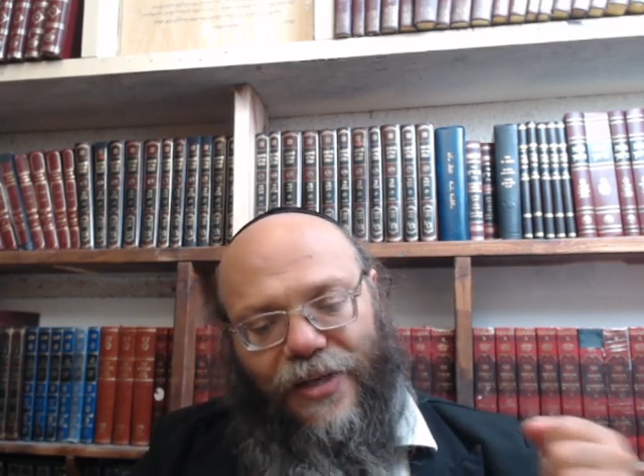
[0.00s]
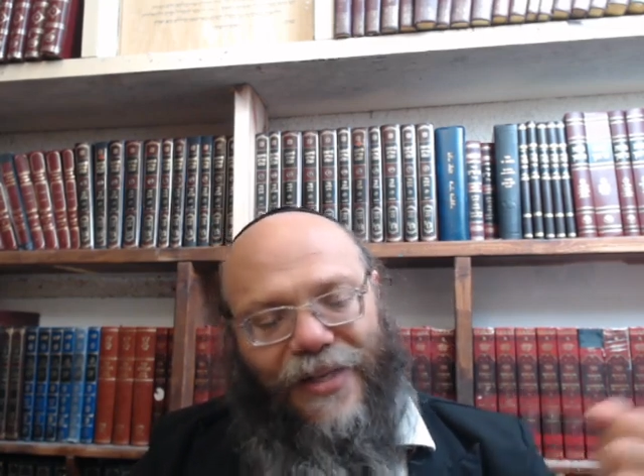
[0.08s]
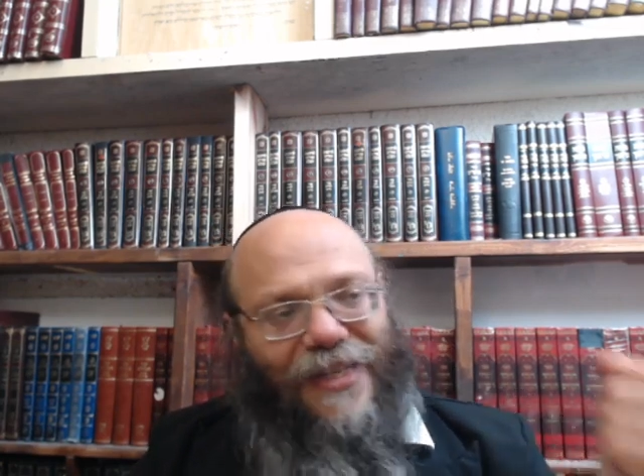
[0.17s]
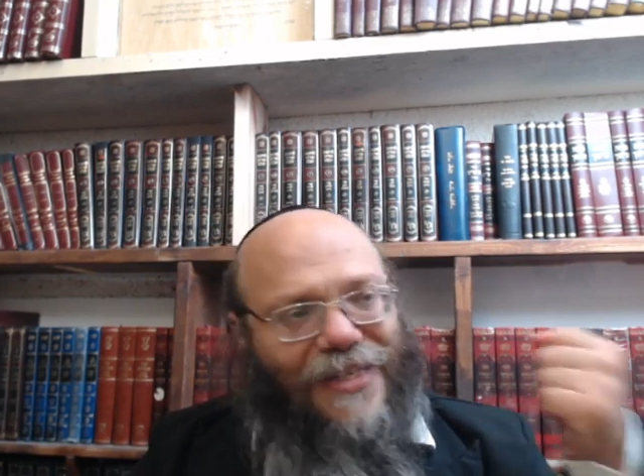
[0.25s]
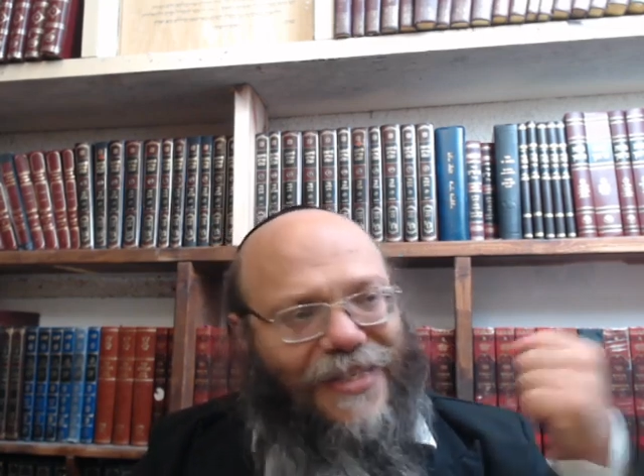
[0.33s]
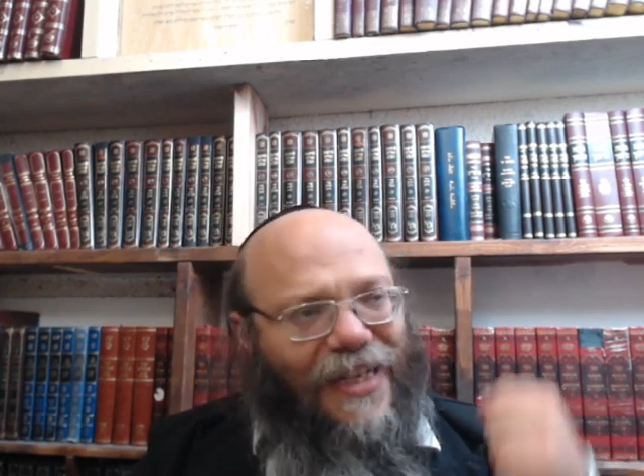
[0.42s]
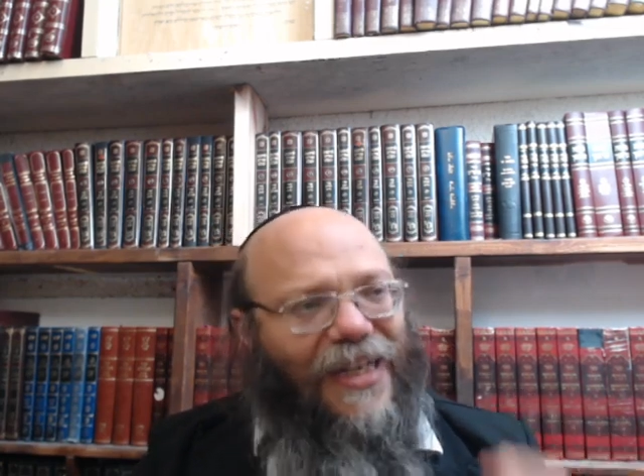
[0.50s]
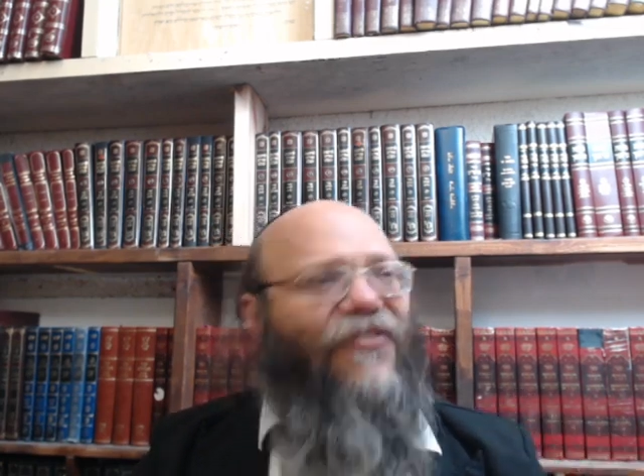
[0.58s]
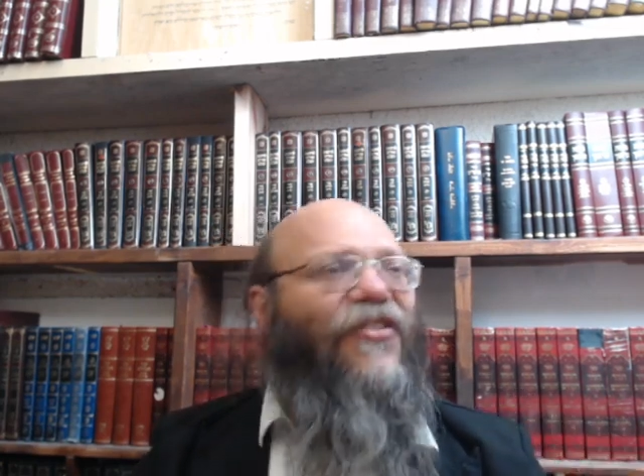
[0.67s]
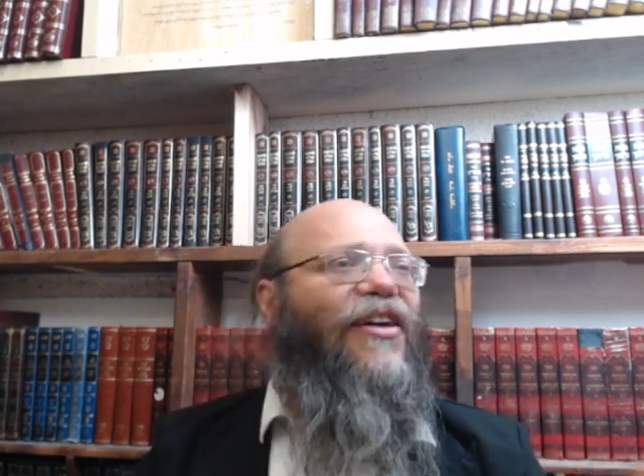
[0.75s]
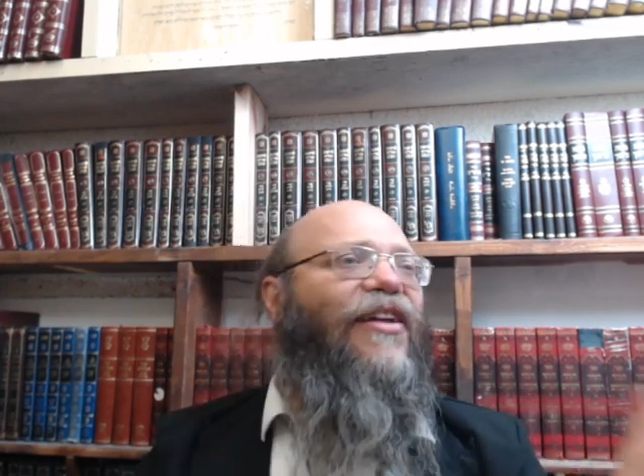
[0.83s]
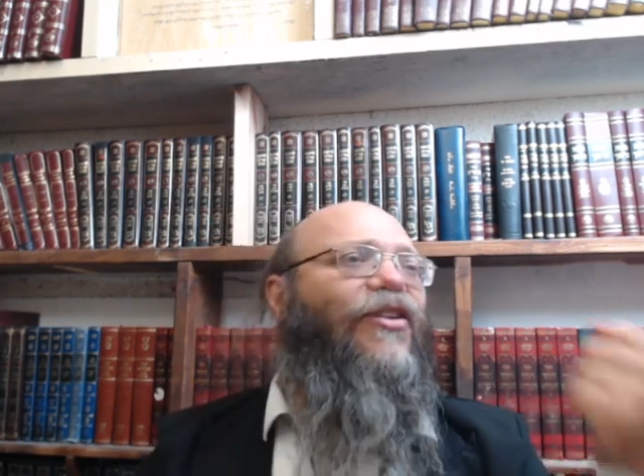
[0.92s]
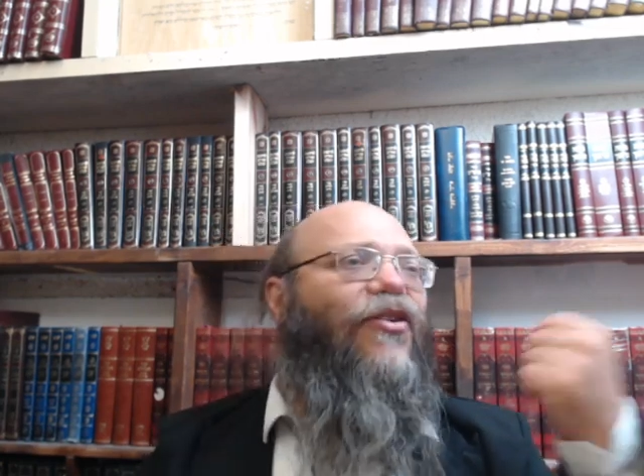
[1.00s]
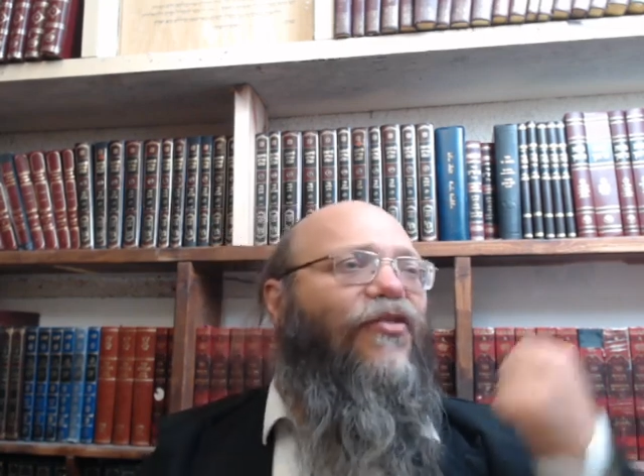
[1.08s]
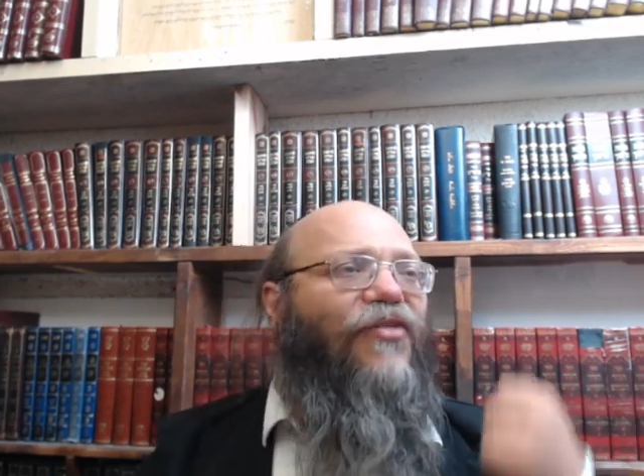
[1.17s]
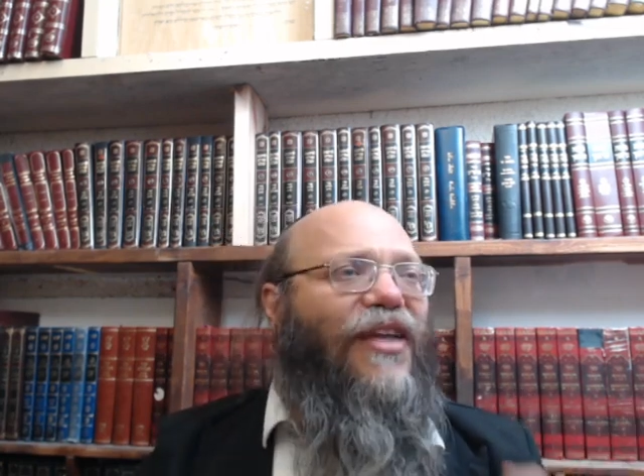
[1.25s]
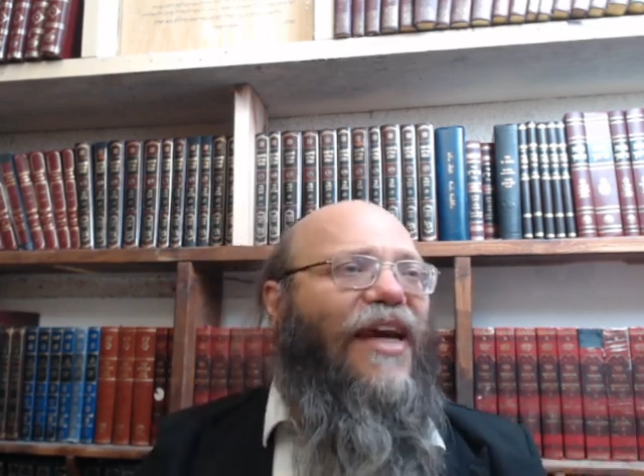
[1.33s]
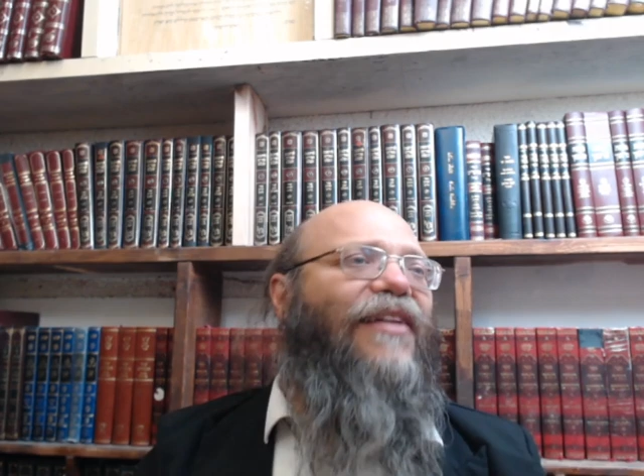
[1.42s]
the significance
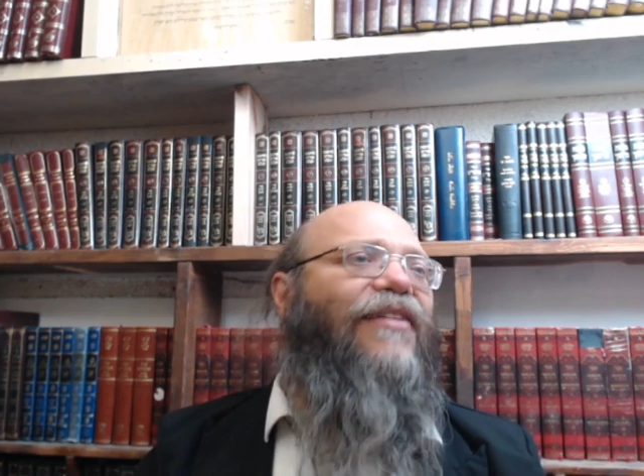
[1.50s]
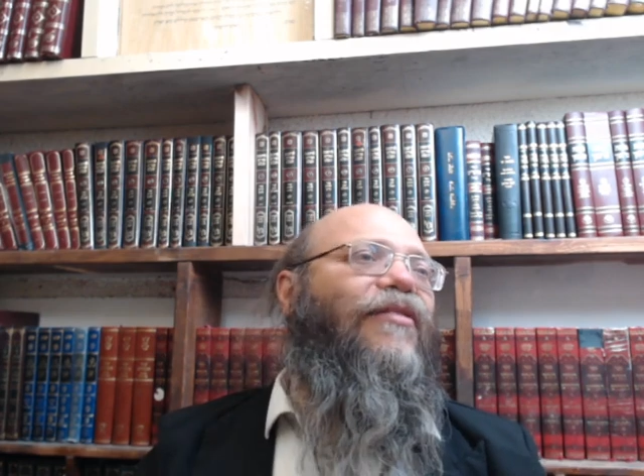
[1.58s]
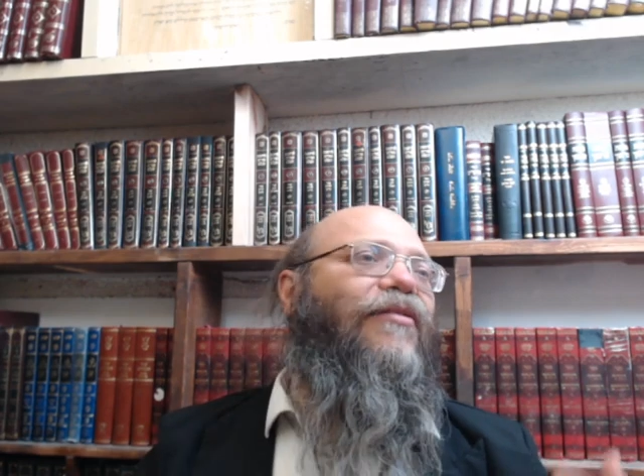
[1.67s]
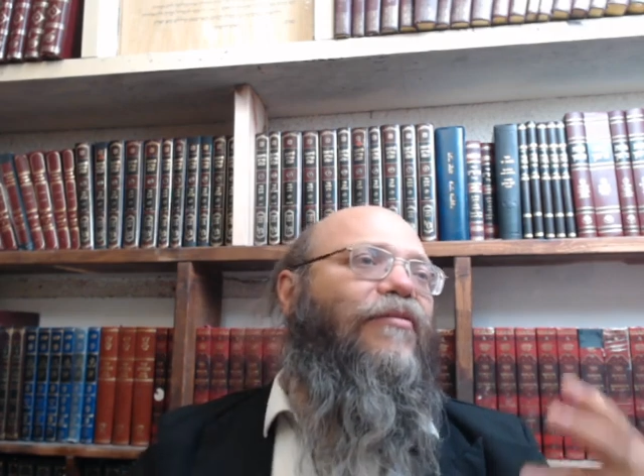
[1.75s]
of that